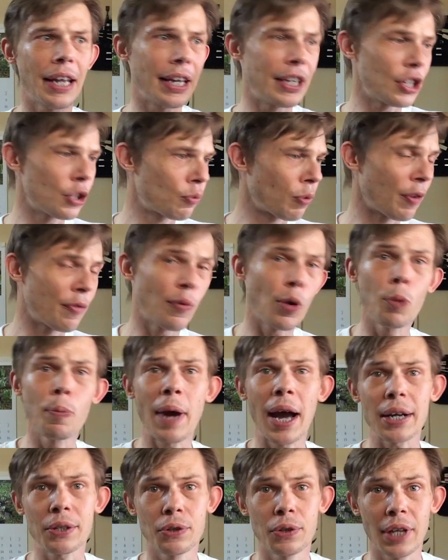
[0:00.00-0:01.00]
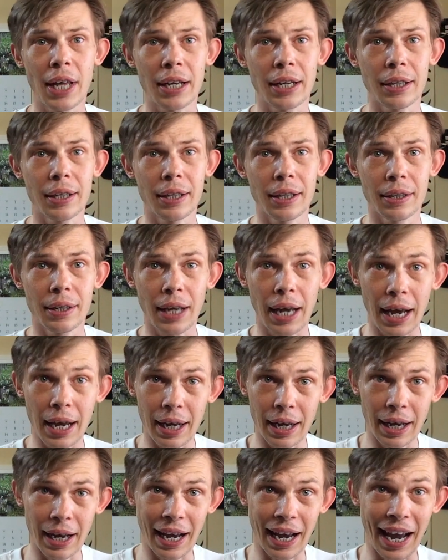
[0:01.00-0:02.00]
I just refer back to that.
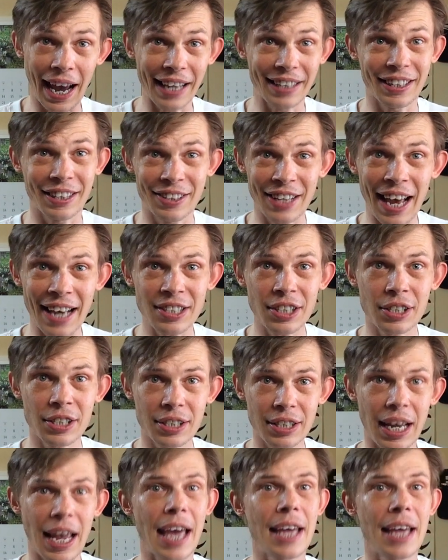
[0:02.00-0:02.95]
Add the tasks,